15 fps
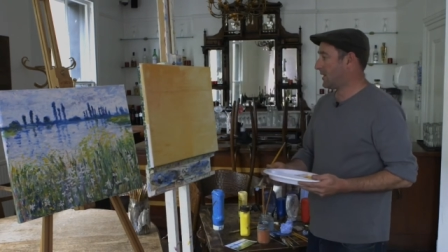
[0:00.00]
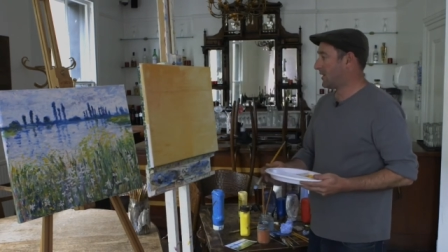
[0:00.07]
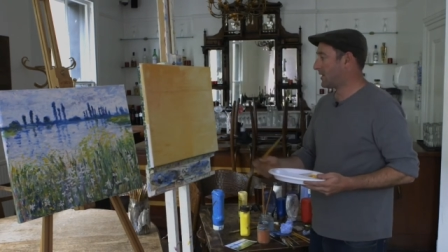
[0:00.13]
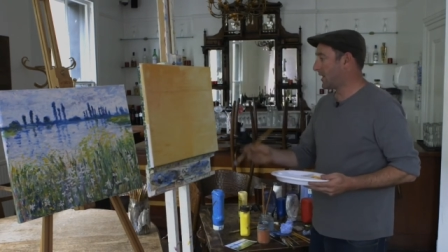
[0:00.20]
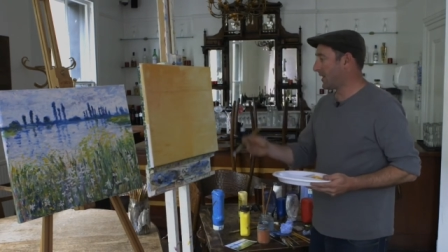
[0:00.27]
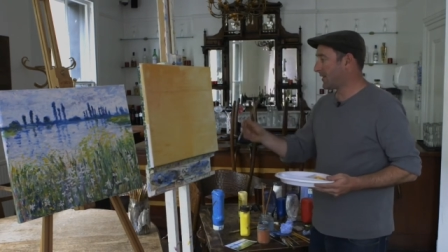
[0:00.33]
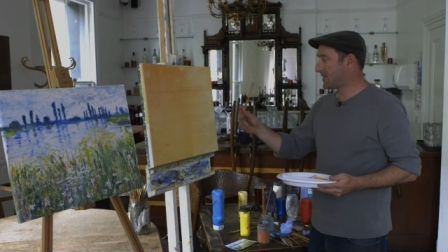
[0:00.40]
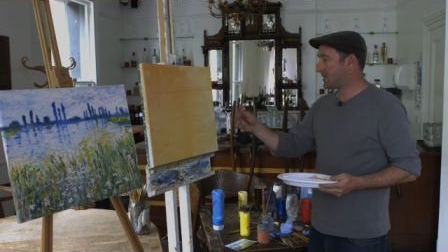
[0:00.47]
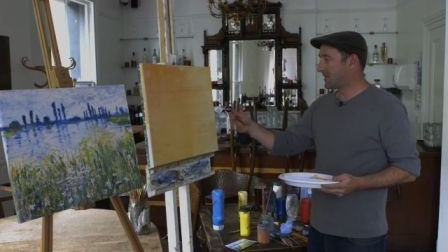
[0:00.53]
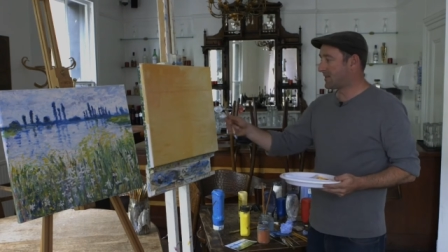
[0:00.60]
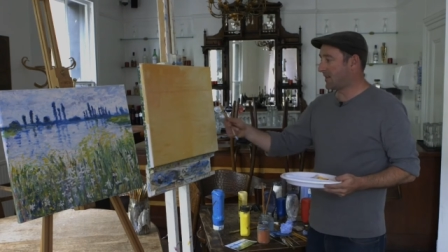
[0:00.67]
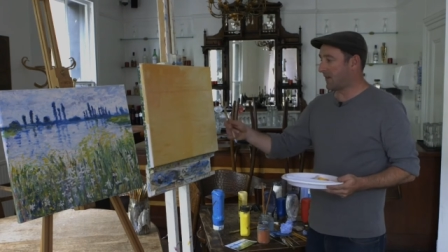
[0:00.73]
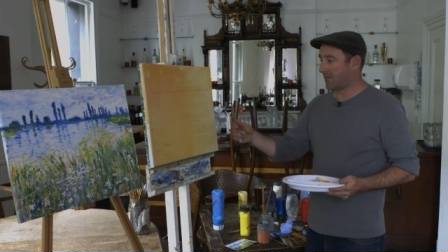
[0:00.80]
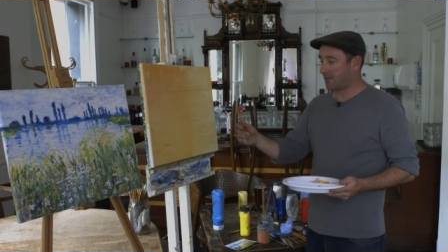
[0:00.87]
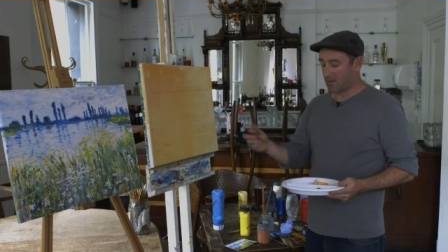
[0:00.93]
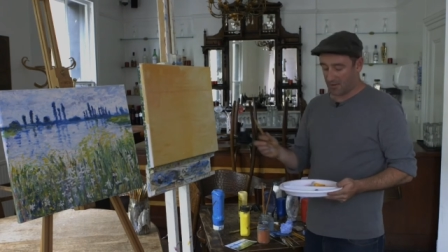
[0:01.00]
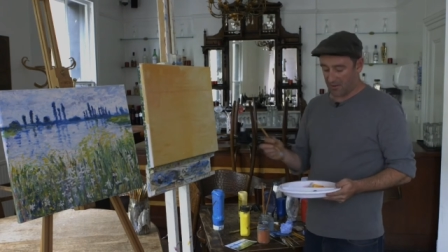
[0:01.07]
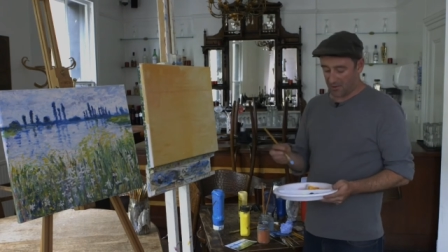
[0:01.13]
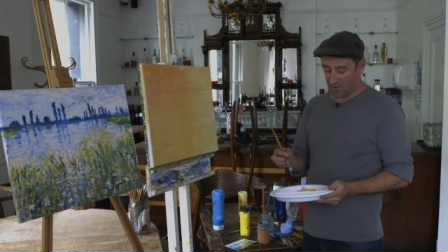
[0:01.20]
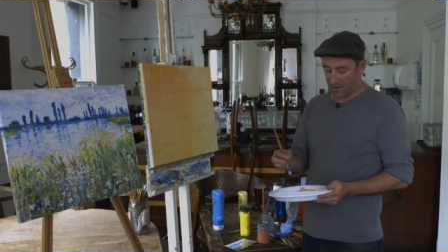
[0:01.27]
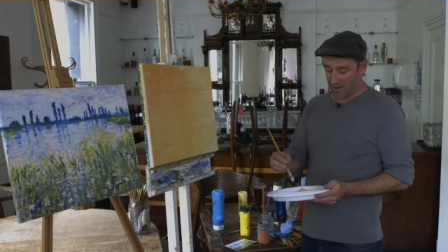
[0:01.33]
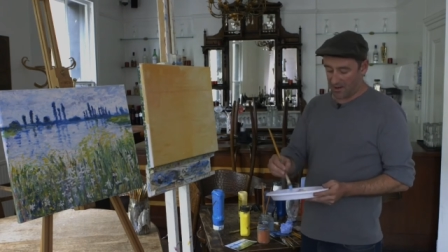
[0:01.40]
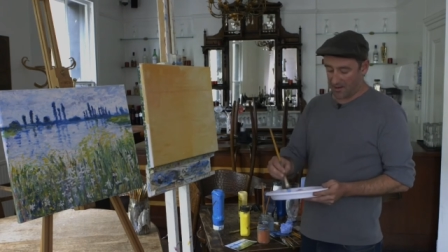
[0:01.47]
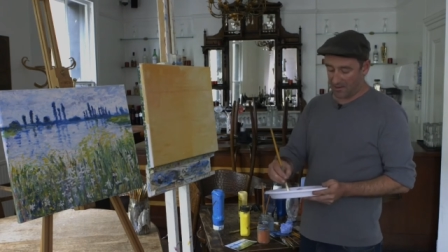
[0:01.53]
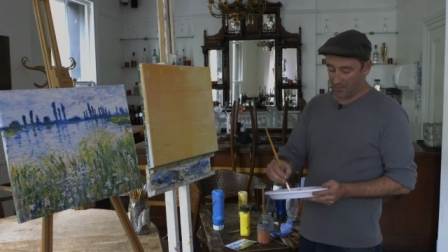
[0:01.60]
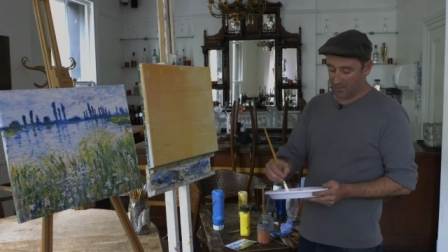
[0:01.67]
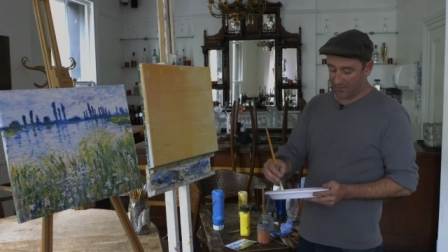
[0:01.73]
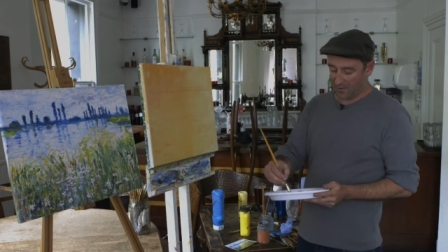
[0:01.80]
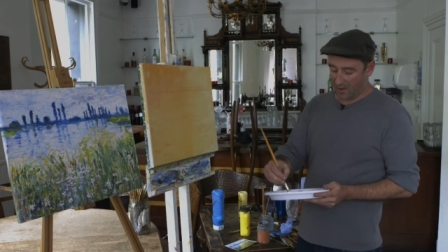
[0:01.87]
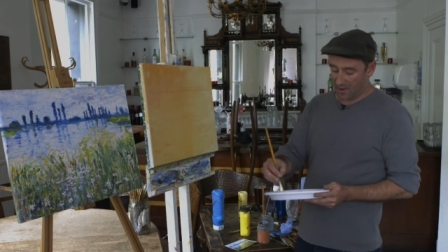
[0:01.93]
Okay, this is definitely dry.
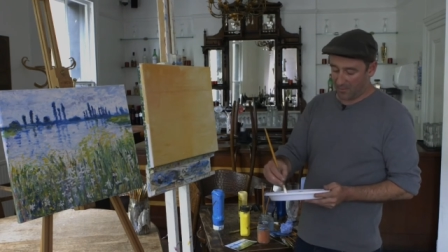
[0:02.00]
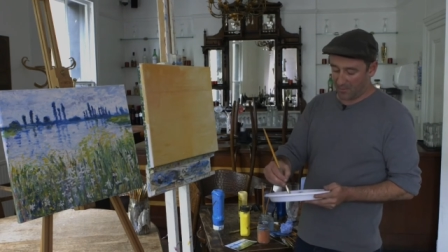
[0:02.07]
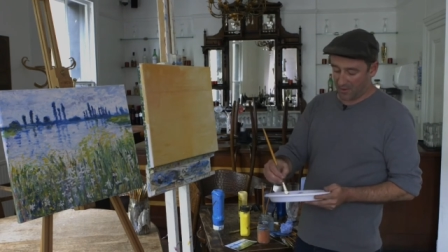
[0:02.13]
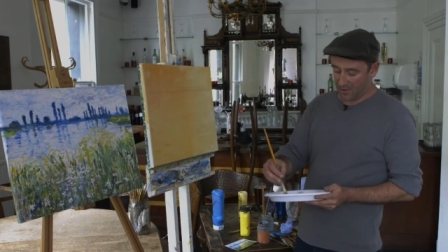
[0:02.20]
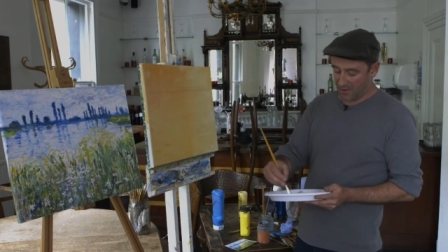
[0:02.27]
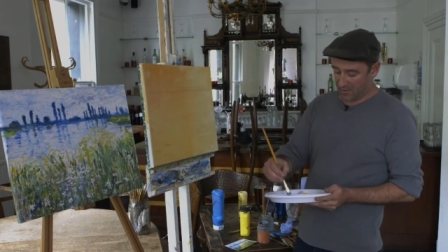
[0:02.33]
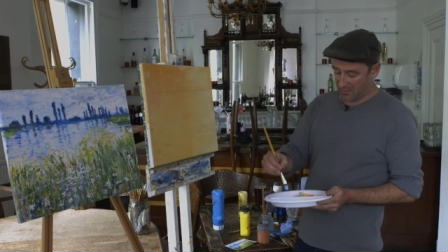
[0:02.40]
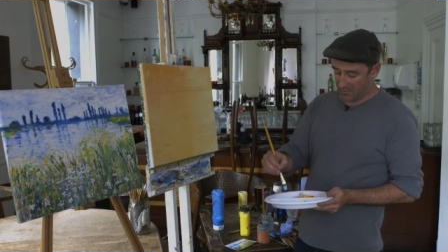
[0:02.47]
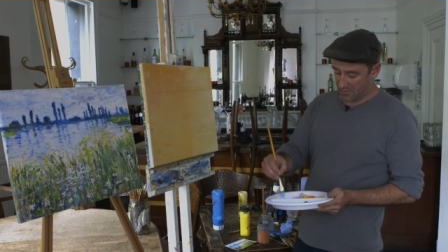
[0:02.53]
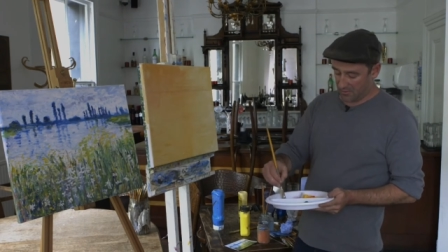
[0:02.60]
We've got our blue.